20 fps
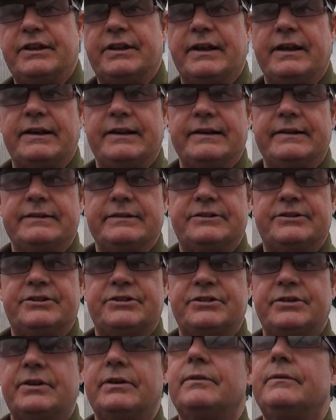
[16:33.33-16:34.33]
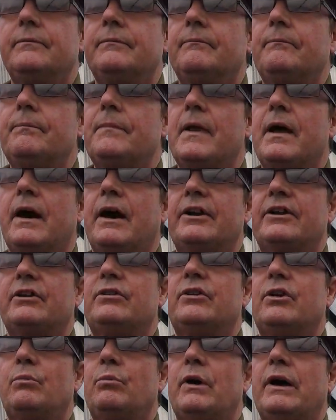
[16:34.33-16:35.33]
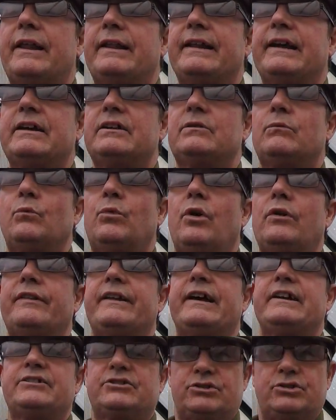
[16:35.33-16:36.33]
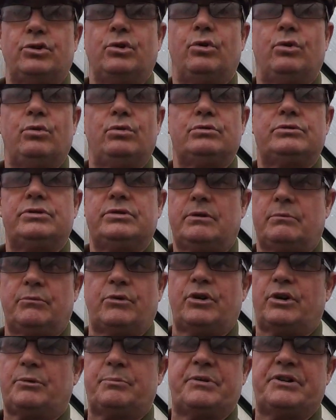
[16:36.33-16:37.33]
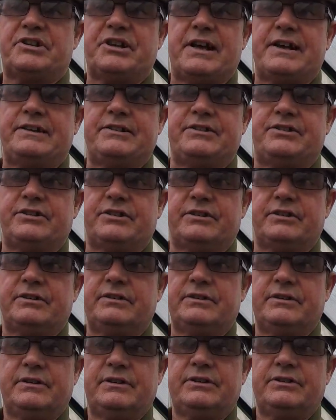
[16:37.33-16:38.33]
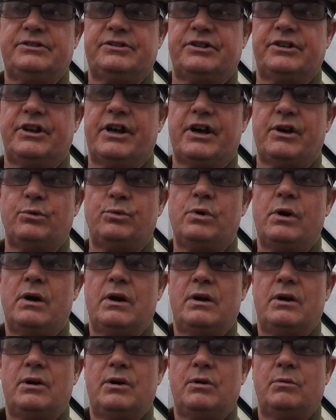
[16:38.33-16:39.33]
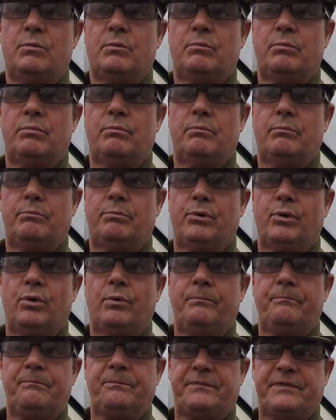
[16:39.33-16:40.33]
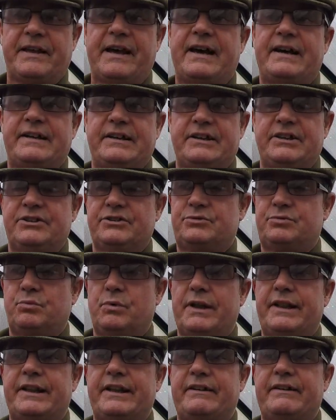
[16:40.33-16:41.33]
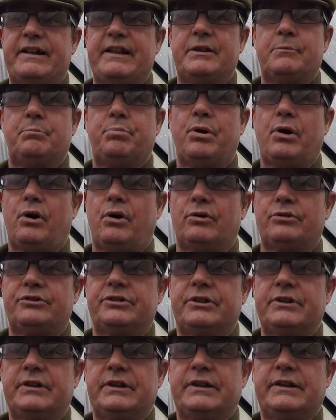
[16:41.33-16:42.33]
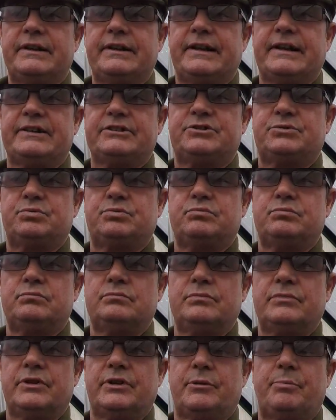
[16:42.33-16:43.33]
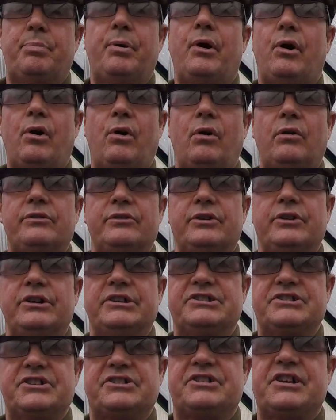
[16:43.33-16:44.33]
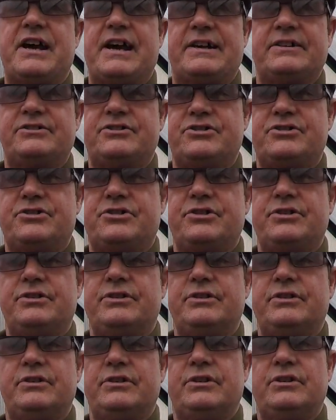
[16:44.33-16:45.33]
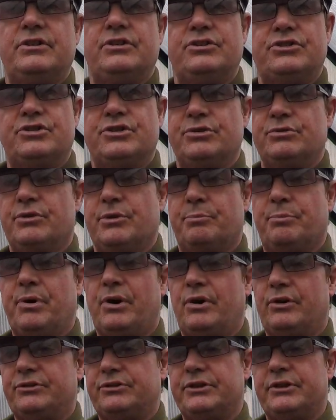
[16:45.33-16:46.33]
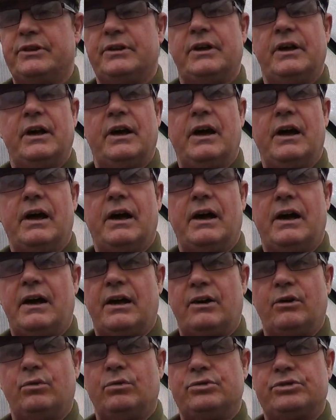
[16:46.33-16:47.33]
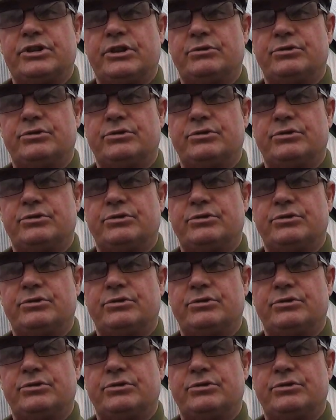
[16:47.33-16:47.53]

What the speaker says: that, I don't know what that's called. I'm not going to pretend to know, but that is when they're in the pod. That's the part that is attached to the pod. I also